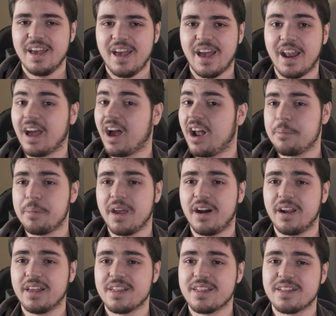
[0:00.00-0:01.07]
And I gotta be
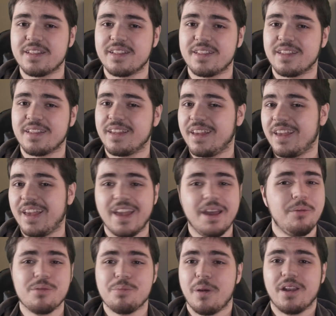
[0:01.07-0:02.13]
honest, it
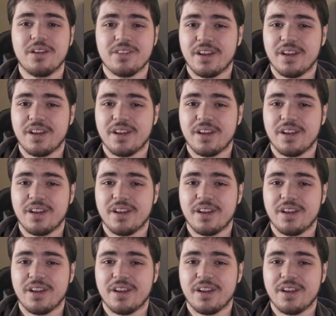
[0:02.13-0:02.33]
was better